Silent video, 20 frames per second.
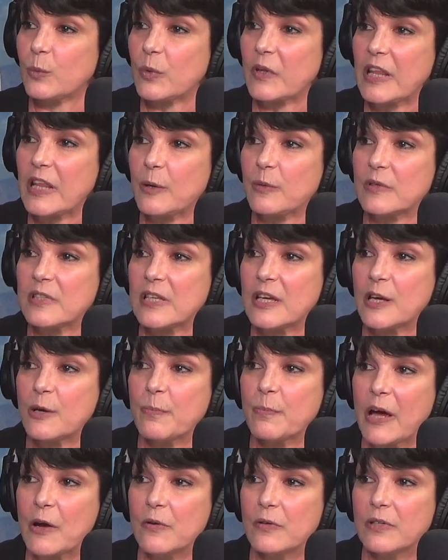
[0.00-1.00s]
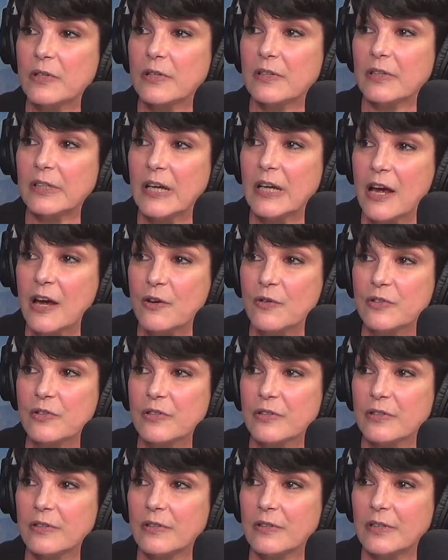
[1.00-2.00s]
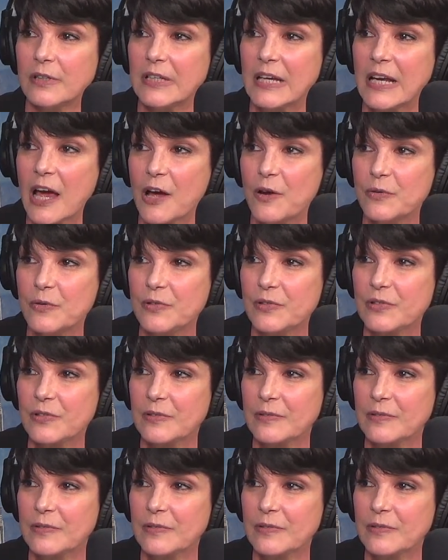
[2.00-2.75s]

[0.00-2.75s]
where they would say about and out and house.